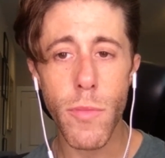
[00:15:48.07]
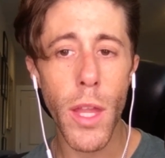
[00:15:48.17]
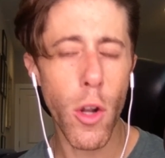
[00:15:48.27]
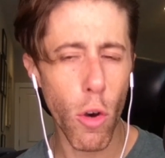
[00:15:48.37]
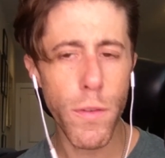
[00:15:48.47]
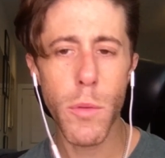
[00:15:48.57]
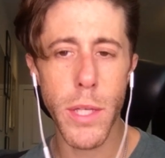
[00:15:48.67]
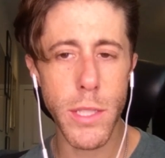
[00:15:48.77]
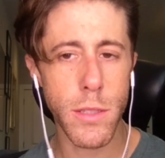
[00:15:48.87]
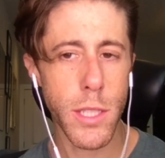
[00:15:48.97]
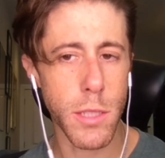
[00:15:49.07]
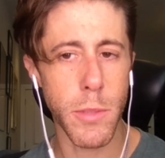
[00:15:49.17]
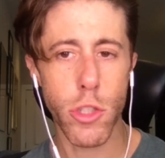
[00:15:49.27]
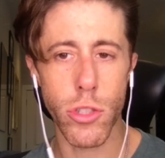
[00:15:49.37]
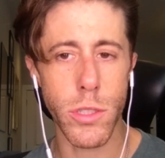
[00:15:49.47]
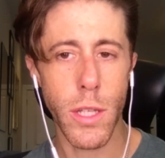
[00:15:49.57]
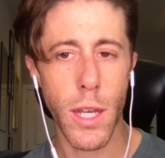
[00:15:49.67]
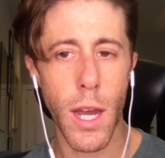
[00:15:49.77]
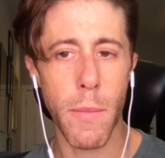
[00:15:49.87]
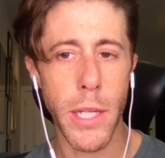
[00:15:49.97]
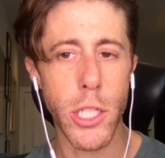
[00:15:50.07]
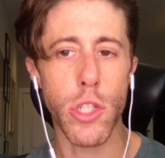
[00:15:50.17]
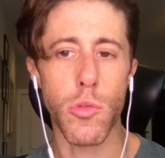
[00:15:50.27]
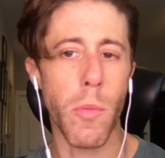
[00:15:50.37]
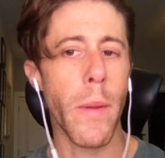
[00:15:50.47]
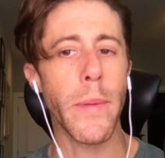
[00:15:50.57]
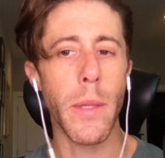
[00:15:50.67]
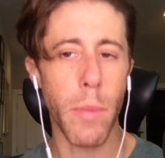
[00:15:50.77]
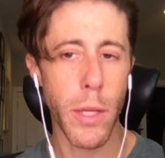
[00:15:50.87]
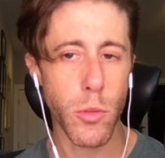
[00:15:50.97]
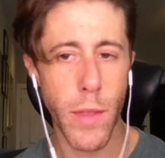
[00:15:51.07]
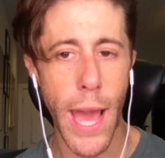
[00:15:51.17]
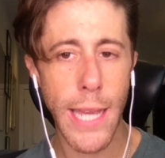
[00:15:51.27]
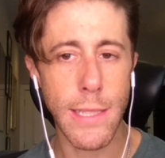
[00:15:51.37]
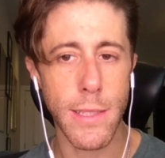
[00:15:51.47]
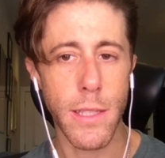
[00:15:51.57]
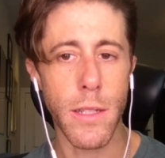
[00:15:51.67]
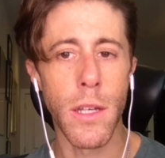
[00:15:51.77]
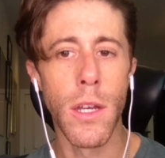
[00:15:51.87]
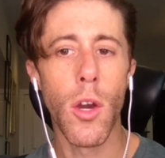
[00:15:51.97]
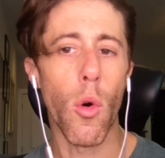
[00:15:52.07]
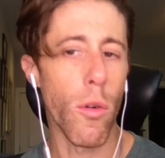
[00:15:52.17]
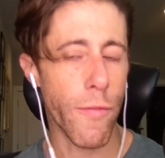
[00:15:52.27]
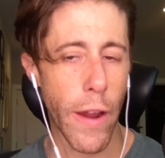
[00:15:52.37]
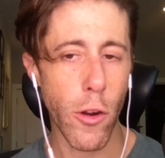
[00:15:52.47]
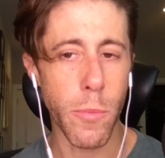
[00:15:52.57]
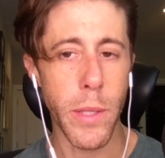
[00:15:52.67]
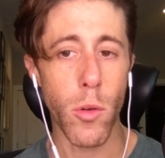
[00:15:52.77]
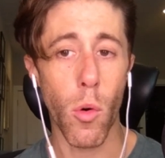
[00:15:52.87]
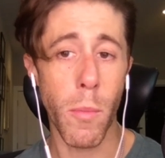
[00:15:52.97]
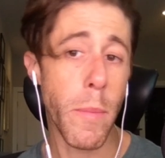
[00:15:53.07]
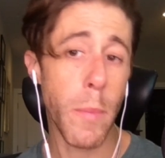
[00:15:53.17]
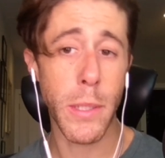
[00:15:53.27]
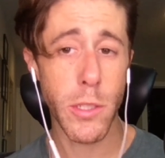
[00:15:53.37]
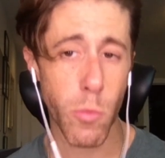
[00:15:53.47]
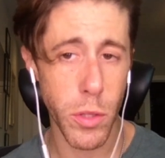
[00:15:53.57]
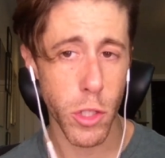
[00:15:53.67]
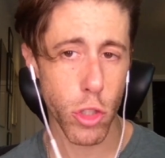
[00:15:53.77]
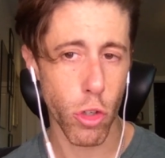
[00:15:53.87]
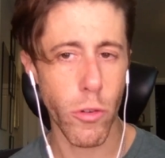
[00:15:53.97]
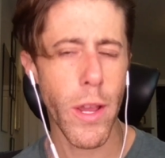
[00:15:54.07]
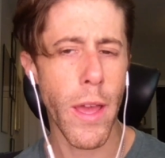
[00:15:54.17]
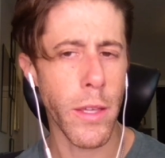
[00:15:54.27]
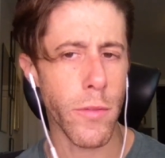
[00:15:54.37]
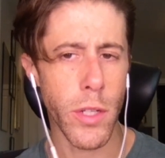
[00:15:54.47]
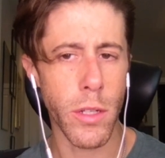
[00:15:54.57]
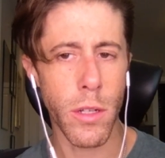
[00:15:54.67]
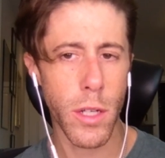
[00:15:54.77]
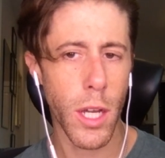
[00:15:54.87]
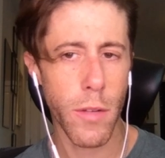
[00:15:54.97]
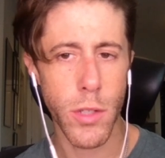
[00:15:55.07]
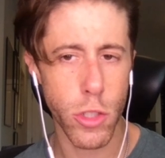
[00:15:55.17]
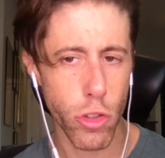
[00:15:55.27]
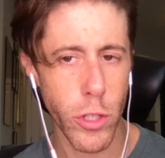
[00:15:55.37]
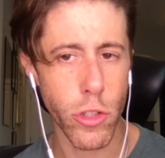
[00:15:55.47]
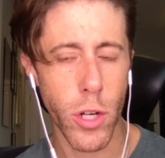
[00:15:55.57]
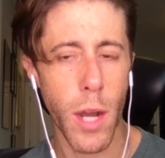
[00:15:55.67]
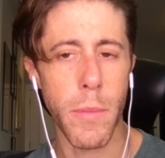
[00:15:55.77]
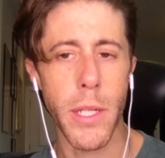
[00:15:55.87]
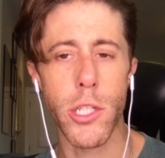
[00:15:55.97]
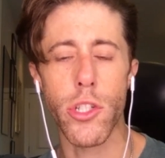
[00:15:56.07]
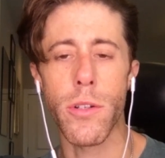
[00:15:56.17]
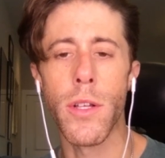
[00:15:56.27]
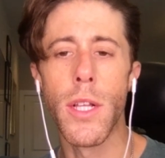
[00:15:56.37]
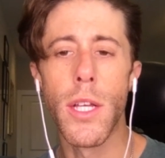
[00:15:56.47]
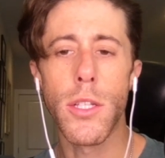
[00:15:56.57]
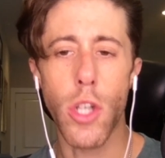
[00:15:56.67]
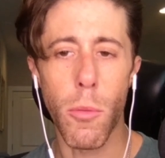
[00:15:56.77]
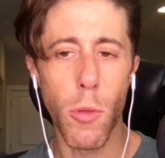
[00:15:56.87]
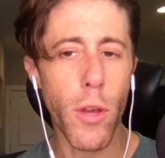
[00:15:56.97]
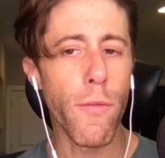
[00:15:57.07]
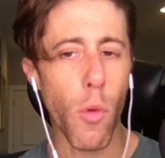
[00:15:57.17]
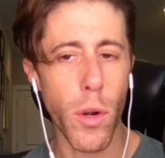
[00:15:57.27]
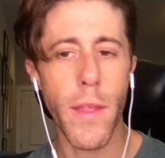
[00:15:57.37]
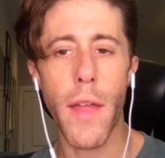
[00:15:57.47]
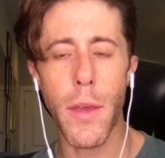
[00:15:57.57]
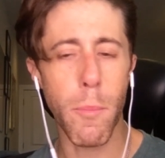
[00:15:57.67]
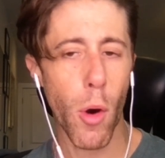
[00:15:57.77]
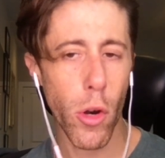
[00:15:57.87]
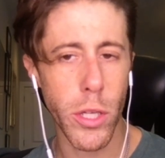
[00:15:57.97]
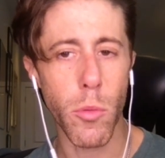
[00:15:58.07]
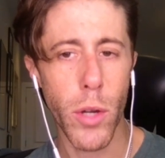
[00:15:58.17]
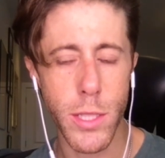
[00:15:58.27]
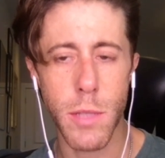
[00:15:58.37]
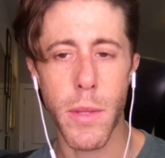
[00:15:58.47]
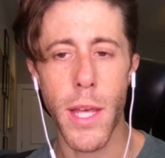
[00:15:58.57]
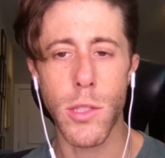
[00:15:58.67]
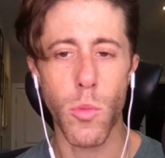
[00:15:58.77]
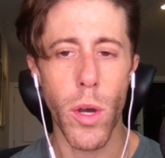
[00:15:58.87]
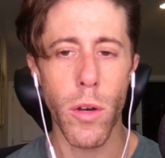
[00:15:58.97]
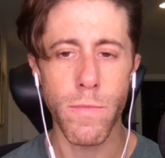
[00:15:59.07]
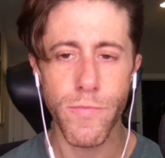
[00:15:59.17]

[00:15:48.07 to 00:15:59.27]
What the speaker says: And hopefully we see some interesting combinations where maybe he plays with Atkinson or Farabee, or maybe he plays with Couturier even in a kind of a stranger combination. So I'm looking forward to that. I think Barkey will get some of that as well.